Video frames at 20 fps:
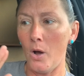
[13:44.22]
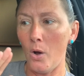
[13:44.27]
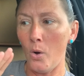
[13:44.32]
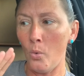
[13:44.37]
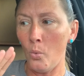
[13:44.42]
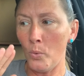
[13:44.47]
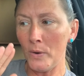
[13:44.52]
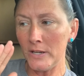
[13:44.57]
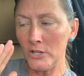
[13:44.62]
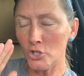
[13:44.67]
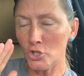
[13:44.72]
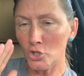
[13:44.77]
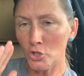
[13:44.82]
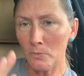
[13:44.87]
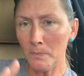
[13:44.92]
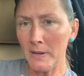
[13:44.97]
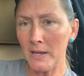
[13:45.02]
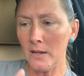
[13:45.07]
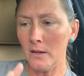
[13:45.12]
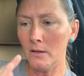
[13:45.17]
We
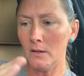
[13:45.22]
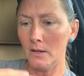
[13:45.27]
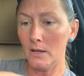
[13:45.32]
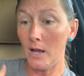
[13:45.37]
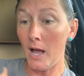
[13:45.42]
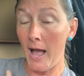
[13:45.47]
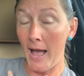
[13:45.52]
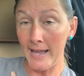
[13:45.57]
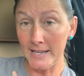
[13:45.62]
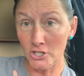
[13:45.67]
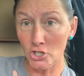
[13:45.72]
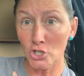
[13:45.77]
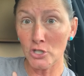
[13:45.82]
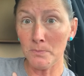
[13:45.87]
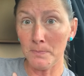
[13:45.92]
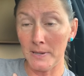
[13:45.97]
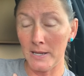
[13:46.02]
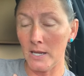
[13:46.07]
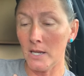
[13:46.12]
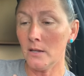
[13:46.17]
should be, I
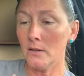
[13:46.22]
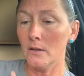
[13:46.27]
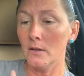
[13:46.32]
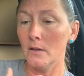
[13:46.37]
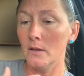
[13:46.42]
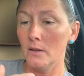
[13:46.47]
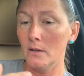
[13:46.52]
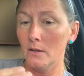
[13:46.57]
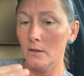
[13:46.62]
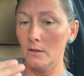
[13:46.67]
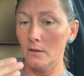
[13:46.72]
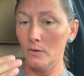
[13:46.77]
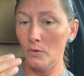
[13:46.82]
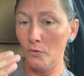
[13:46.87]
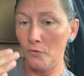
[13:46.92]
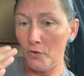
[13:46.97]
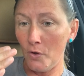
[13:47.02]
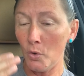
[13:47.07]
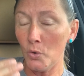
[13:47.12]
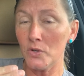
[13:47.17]
should be
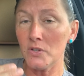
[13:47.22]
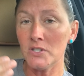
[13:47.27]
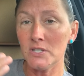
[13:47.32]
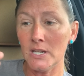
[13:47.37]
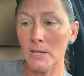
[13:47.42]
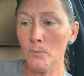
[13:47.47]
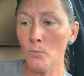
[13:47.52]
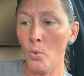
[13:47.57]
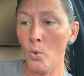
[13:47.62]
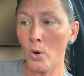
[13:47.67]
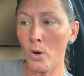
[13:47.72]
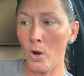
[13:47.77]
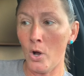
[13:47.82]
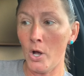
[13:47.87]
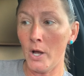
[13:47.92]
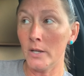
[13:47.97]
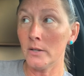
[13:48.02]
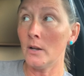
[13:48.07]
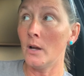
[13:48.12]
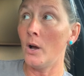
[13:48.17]
focusing more
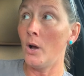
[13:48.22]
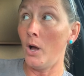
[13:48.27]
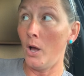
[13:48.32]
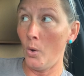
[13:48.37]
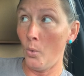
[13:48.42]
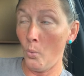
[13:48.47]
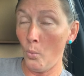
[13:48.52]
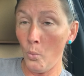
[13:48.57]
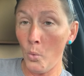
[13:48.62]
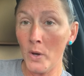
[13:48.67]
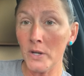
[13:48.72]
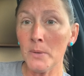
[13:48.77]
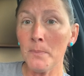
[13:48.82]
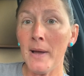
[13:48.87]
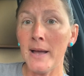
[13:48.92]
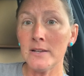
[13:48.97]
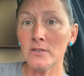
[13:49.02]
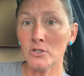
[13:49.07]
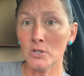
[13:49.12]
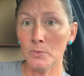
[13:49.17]
on what am
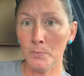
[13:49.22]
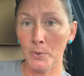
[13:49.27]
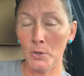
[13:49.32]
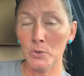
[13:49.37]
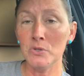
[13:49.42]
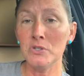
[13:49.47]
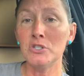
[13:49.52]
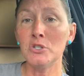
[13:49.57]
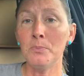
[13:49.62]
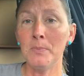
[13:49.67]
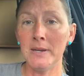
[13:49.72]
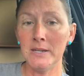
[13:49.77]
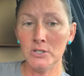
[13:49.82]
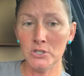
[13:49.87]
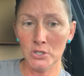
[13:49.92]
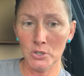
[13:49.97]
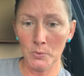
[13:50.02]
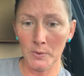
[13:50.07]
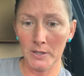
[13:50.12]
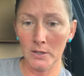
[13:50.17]
I supposed to be
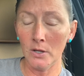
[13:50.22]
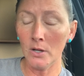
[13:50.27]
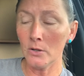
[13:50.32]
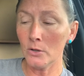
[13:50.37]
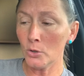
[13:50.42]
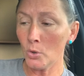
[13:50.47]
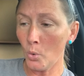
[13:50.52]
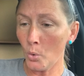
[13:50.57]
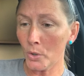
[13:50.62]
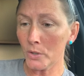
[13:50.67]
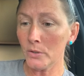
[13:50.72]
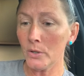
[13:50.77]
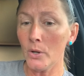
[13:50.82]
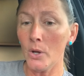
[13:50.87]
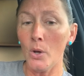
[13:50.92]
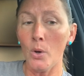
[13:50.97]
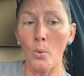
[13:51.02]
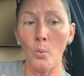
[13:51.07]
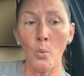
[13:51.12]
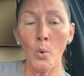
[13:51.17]
doing? Lord,
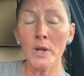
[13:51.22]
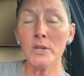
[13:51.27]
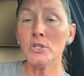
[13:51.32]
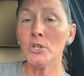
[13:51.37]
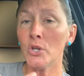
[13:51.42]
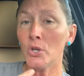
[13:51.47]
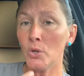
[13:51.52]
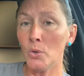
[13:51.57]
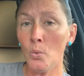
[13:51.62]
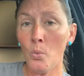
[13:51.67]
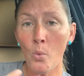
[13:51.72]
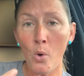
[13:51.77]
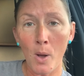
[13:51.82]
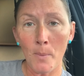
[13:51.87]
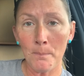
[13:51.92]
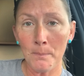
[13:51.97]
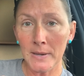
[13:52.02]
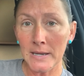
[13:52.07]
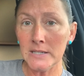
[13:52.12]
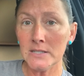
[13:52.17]
what do you
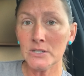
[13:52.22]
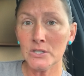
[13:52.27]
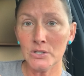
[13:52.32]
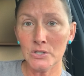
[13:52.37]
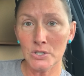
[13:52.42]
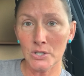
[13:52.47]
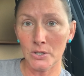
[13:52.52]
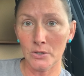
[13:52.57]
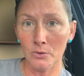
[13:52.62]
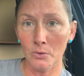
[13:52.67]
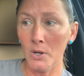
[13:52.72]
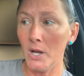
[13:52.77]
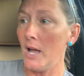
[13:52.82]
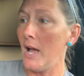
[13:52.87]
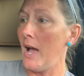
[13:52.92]
want me to do?